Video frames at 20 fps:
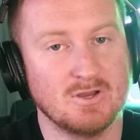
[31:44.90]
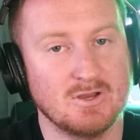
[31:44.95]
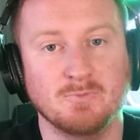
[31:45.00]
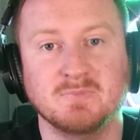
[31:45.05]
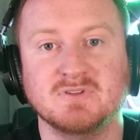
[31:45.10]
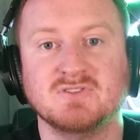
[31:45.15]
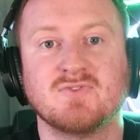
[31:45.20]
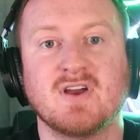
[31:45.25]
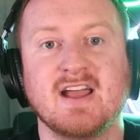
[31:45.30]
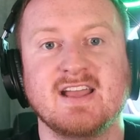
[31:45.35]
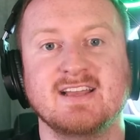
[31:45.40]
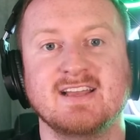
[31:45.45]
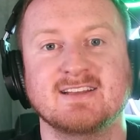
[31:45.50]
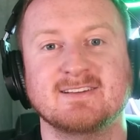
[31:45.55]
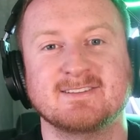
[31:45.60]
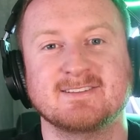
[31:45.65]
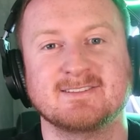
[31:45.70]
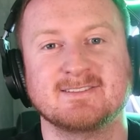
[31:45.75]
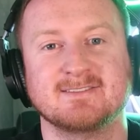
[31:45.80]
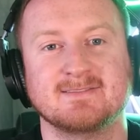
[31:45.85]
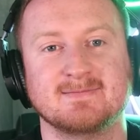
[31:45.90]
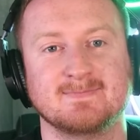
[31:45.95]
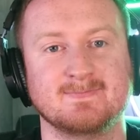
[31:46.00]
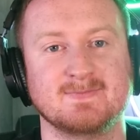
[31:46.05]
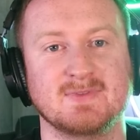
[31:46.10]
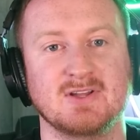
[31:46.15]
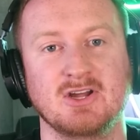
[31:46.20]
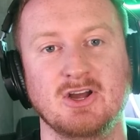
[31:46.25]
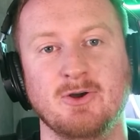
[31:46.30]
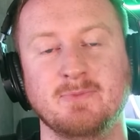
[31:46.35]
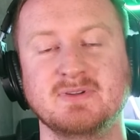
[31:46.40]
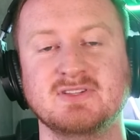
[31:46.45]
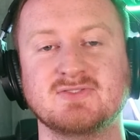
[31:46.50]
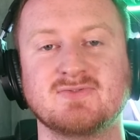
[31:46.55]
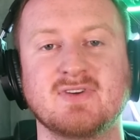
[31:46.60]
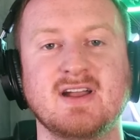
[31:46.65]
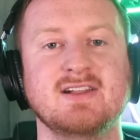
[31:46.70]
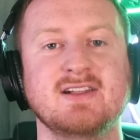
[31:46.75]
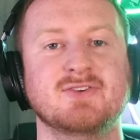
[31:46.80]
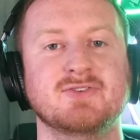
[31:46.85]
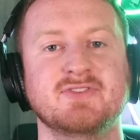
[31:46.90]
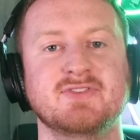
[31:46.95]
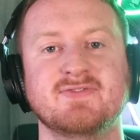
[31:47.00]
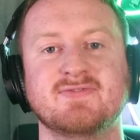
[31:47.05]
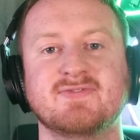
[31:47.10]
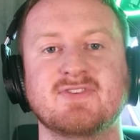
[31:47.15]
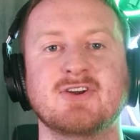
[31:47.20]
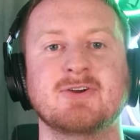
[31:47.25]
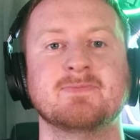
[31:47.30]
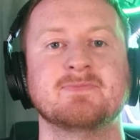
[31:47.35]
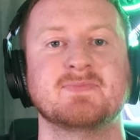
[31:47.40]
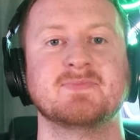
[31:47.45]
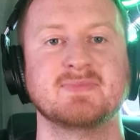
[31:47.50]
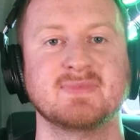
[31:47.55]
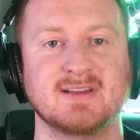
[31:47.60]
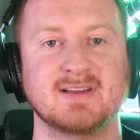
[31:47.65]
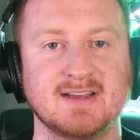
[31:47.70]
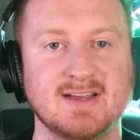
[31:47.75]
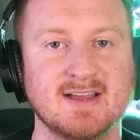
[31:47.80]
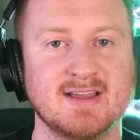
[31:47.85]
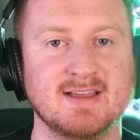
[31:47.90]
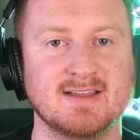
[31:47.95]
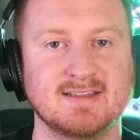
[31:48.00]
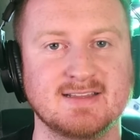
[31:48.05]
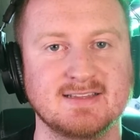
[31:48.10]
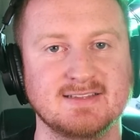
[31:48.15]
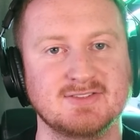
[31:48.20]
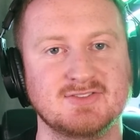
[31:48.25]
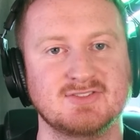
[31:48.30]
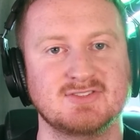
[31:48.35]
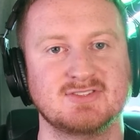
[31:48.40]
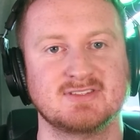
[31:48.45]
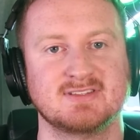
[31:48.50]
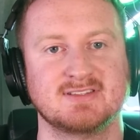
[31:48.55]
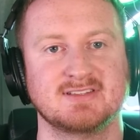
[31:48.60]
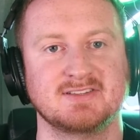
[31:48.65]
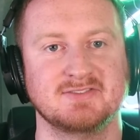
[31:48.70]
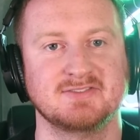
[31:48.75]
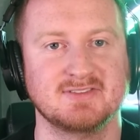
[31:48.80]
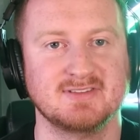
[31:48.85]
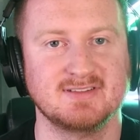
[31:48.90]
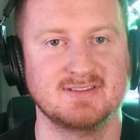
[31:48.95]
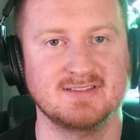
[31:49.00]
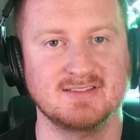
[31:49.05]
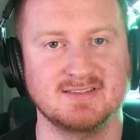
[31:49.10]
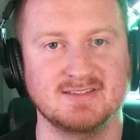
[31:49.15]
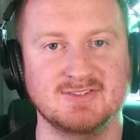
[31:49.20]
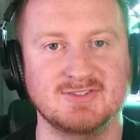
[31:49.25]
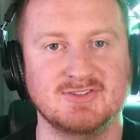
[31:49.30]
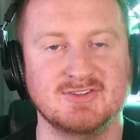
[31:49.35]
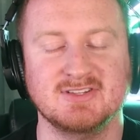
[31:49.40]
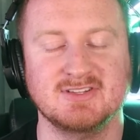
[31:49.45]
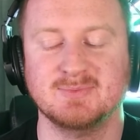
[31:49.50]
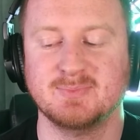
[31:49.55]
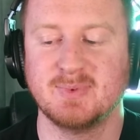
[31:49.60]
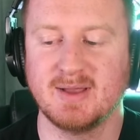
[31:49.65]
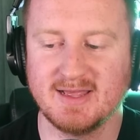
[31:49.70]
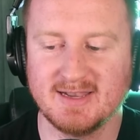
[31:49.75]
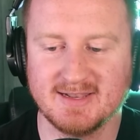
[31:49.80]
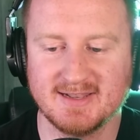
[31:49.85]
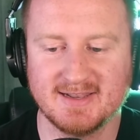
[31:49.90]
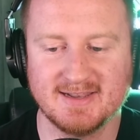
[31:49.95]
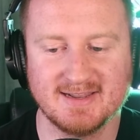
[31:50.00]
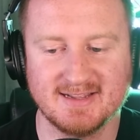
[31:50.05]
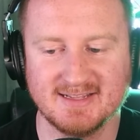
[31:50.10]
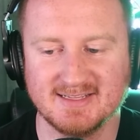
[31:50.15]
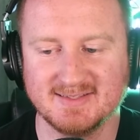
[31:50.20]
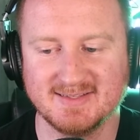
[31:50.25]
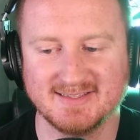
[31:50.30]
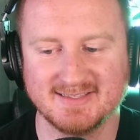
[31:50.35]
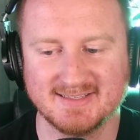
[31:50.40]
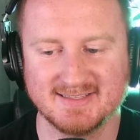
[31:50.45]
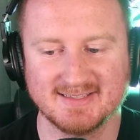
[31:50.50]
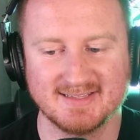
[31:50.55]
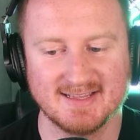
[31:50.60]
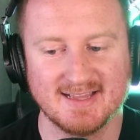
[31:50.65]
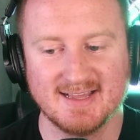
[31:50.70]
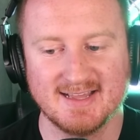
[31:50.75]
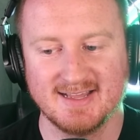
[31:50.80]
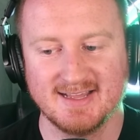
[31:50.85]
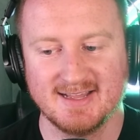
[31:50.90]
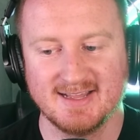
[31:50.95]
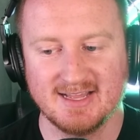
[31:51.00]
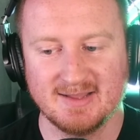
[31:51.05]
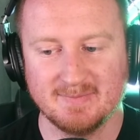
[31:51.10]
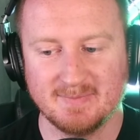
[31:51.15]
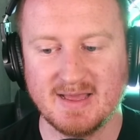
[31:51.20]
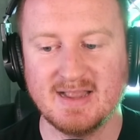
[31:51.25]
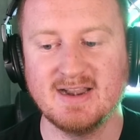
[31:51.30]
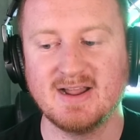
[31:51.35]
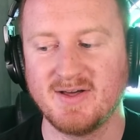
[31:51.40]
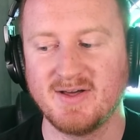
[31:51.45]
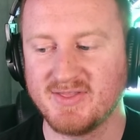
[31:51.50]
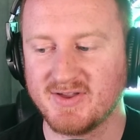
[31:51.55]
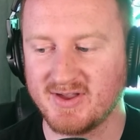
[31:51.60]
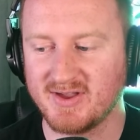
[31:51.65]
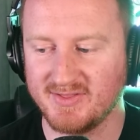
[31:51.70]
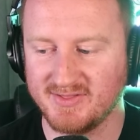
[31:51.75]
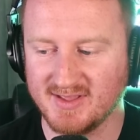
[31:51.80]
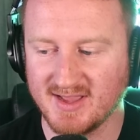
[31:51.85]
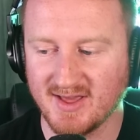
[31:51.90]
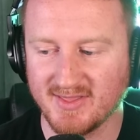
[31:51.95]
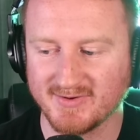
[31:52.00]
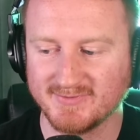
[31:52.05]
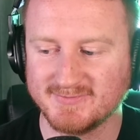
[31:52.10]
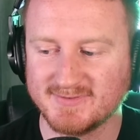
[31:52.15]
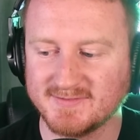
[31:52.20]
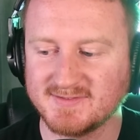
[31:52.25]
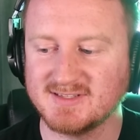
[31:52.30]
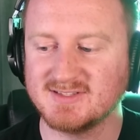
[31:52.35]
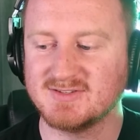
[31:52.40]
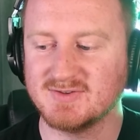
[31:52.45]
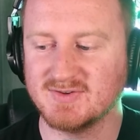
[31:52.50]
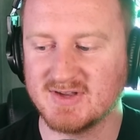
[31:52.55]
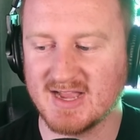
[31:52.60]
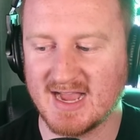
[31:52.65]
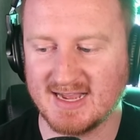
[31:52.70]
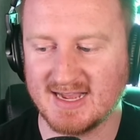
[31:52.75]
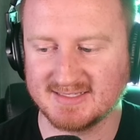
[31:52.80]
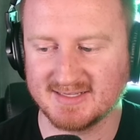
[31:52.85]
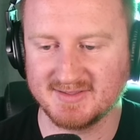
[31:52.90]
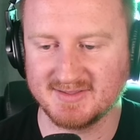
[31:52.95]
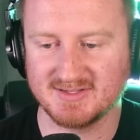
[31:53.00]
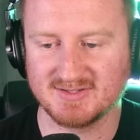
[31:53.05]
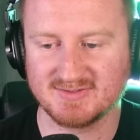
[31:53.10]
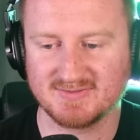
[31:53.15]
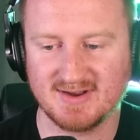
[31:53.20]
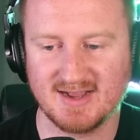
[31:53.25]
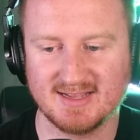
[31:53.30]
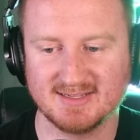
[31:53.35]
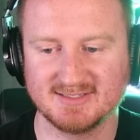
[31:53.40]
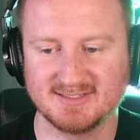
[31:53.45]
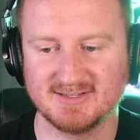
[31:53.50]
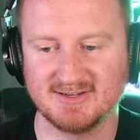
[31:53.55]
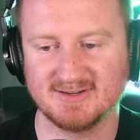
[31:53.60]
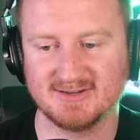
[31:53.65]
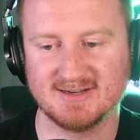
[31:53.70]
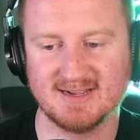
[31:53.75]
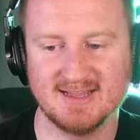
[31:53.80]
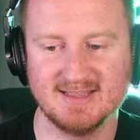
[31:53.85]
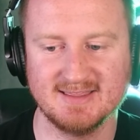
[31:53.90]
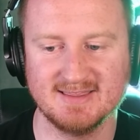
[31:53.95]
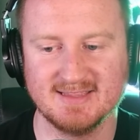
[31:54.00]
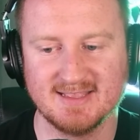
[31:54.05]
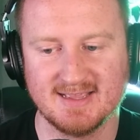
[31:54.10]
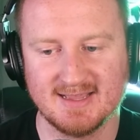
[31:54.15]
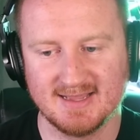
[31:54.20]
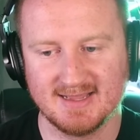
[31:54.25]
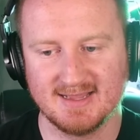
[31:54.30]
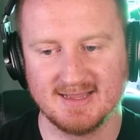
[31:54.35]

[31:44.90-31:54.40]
hope he's right. I hope he's right, holding firm. He's betting on the other 52 guys on this roster. And